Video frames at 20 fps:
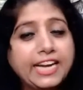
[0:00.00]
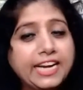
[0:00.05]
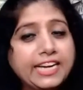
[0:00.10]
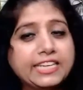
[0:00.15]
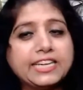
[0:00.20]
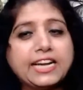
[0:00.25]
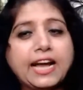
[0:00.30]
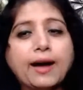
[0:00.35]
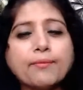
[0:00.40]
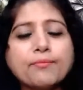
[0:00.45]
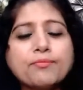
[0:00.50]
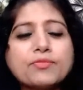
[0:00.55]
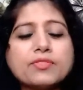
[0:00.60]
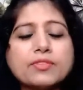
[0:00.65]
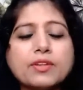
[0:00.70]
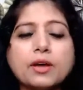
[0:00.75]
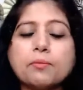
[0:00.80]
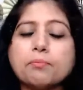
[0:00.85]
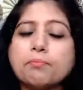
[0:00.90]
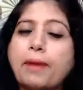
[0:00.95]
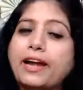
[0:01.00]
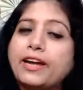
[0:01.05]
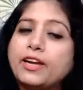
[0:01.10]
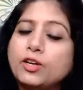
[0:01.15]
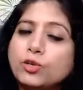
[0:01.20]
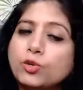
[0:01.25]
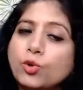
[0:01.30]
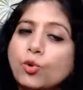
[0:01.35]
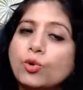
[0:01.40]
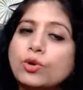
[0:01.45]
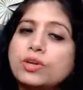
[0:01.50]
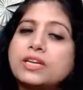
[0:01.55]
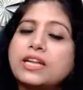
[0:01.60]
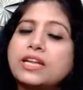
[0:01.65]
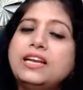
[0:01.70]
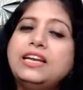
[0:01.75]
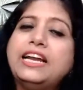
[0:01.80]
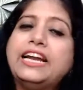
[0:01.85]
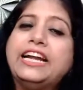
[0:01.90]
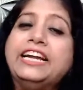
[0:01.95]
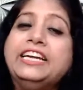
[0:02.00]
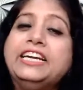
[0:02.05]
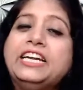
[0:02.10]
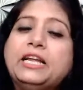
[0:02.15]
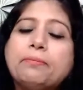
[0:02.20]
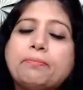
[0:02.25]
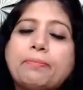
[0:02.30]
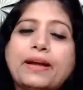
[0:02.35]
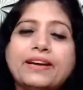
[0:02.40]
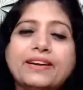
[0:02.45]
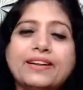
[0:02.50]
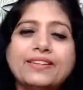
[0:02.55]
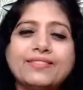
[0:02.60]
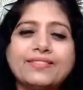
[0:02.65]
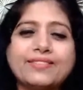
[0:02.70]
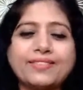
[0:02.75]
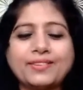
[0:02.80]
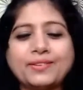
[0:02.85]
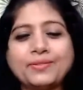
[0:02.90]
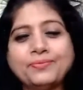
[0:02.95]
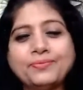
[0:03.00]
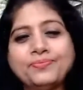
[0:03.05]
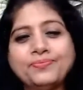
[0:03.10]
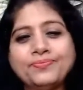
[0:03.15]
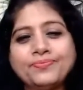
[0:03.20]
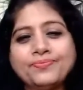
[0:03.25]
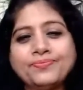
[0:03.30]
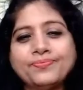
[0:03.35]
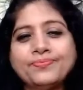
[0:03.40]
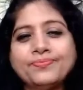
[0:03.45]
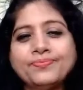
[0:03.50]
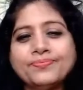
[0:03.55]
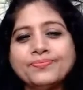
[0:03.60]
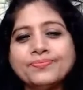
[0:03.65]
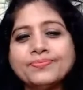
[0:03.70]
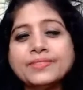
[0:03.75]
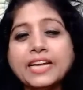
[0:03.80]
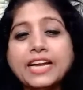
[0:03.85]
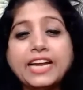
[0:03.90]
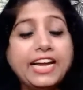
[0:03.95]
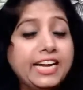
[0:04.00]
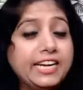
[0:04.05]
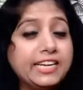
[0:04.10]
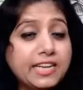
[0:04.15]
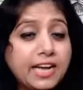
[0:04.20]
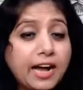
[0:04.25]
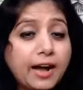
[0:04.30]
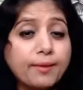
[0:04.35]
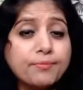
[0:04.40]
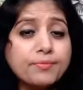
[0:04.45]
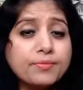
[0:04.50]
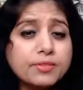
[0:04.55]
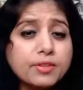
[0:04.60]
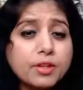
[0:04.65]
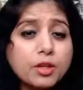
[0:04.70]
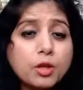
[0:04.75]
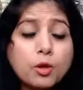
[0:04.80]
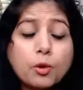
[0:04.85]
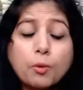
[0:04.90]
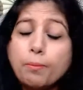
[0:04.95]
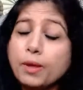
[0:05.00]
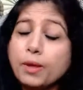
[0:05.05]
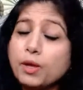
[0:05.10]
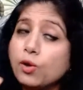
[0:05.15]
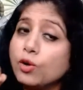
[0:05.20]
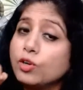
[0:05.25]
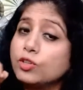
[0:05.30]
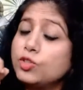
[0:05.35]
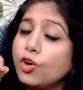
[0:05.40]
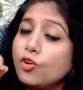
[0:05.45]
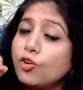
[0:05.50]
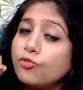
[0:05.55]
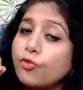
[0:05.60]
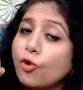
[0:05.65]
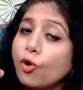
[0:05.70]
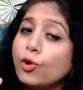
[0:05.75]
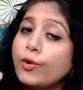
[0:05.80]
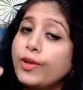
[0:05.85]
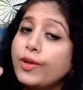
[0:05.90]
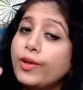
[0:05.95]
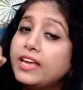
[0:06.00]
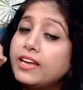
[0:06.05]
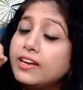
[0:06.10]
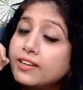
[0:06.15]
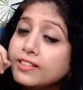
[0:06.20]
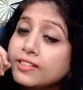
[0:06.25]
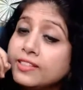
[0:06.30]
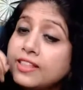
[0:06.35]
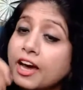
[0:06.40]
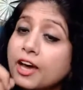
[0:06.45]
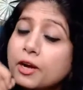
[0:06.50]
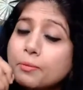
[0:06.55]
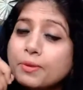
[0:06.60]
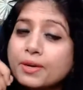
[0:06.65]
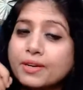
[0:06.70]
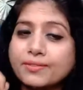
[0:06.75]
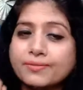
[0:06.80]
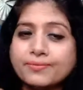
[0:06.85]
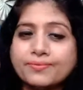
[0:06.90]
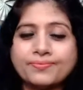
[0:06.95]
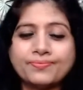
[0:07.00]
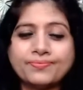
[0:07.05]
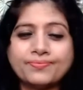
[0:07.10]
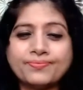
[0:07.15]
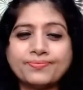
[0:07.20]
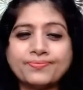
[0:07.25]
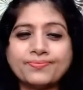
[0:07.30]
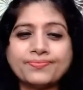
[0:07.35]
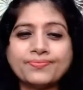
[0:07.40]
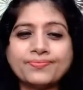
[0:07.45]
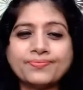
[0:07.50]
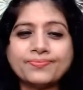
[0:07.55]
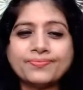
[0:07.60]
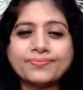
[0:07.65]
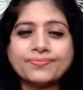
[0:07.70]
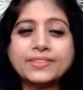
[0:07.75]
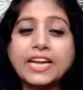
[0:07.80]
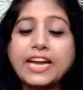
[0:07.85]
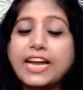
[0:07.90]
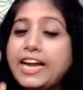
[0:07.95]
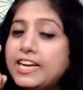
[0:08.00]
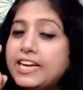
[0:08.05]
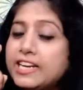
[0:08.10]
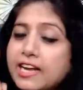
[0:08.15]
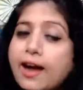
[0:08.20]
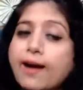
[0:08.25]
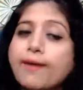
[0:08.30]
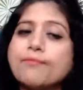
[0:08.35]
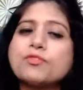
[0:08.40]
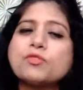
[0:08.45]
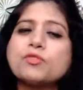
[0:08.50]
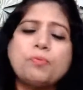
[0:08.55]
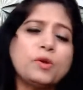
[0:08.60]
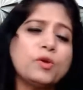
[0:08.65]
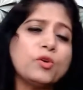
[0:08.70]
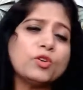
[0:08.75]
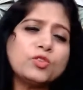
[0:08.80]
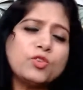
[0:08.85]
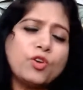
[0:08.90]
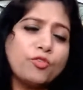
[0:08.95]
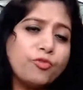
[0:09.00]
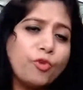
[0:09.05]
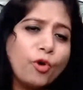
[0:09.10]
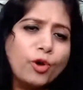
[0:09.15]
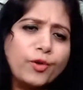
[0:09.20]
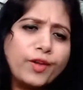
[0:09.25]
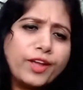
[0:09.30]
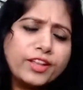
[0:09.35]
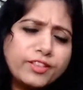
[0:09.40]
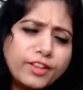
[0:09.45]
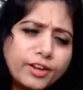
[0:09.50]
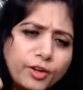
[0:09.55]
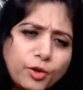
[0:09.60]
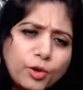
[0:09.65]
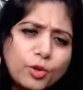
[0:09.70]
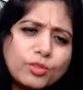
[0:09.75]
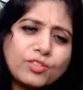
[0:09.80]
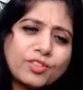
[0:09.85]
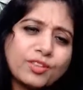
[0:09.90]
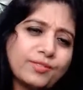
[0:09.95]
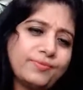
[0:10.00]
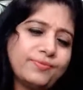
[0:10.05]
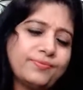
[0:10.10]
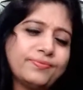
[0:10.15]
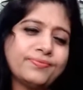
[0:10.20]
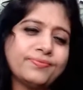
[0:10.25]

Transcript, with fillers: It comes by total independence. It comes because you're following dharma. It comes because you're following the truth.